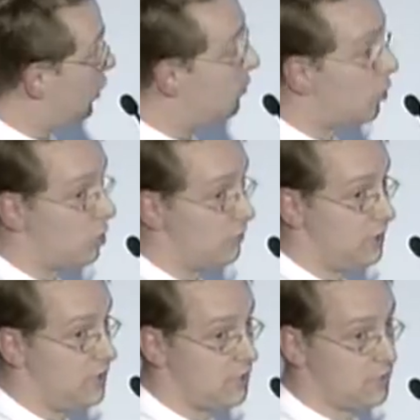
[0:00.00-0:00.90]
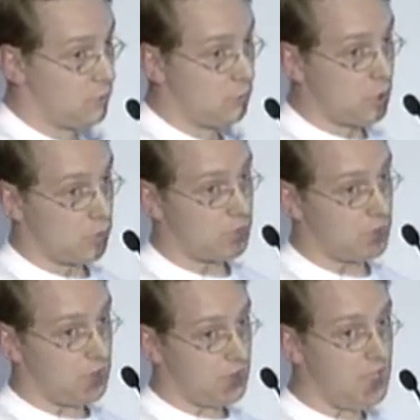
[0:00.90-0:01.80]
number of DNS
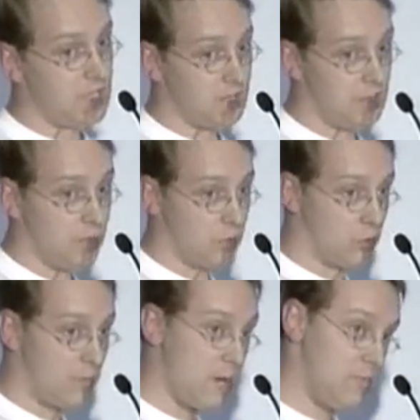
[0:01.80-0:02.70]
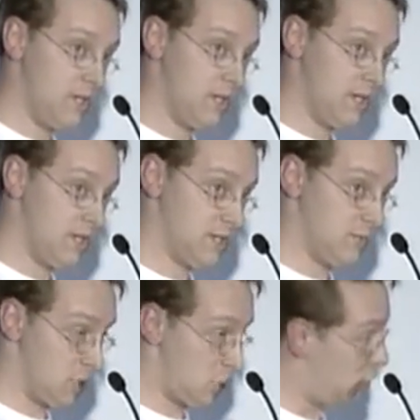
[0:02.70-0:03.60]
lookups needed for the mapping is
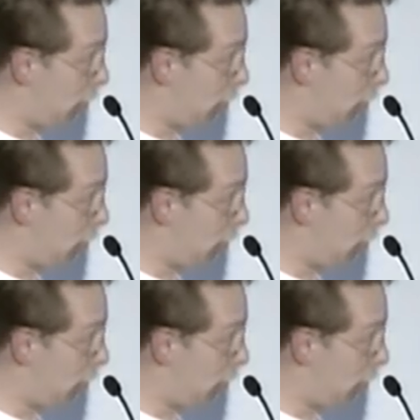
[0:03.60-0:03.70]
much